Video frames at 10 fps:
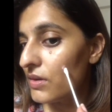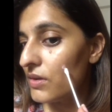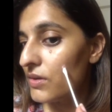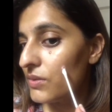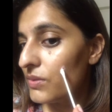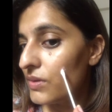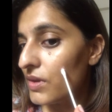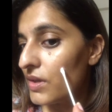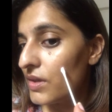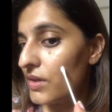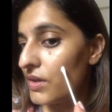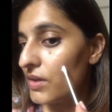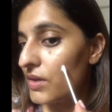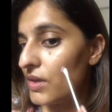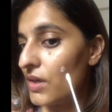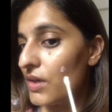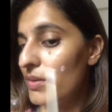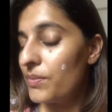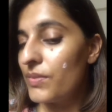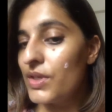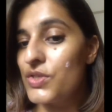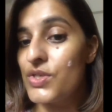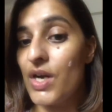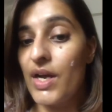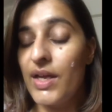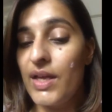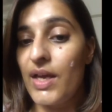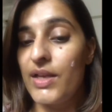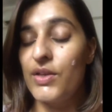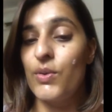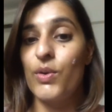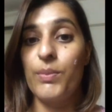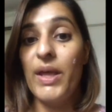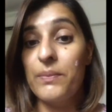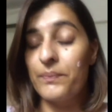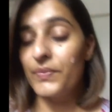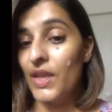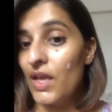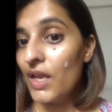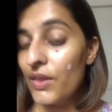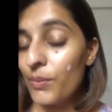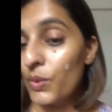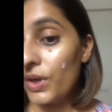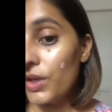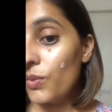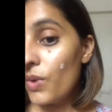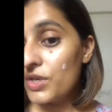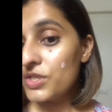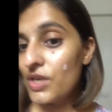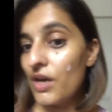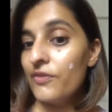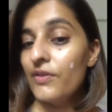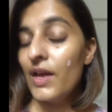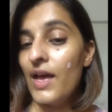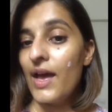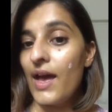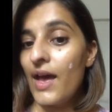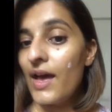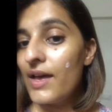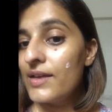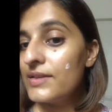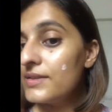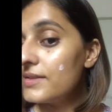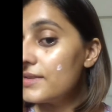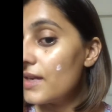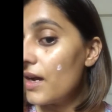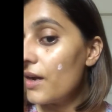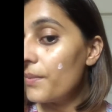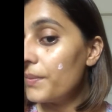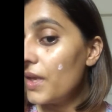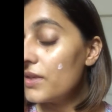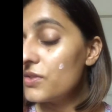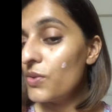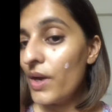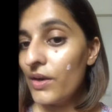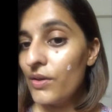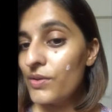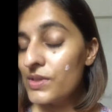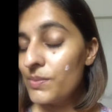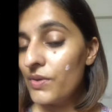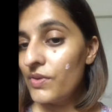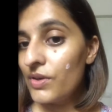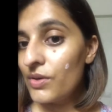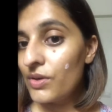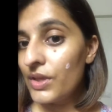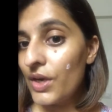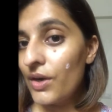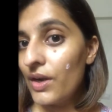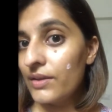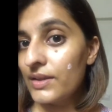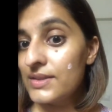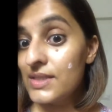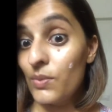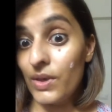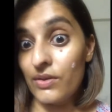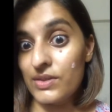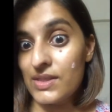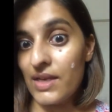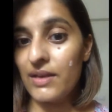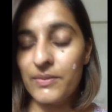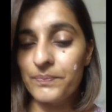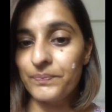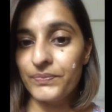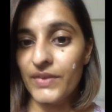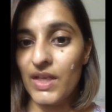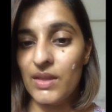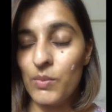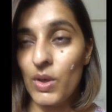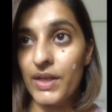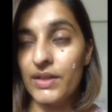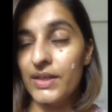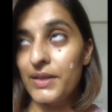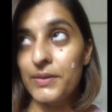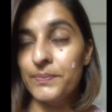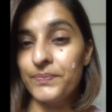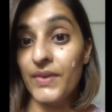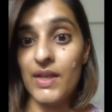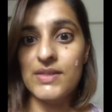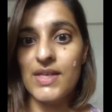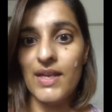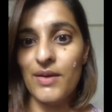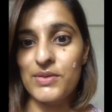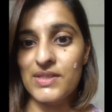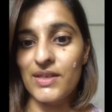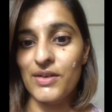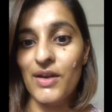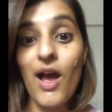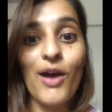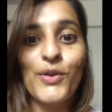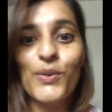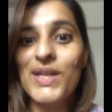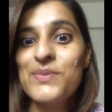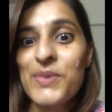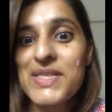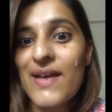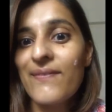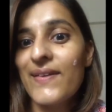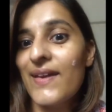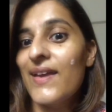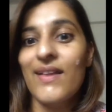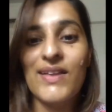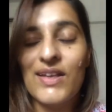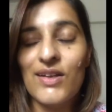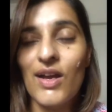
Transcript: You let it um, dry, and you go to bed. In the morning you wash it off, and um, yeah, so you had a close-up of it earlier, and let's see what it looks like in the morning, like 10 hours later. No, let's pretend like I get like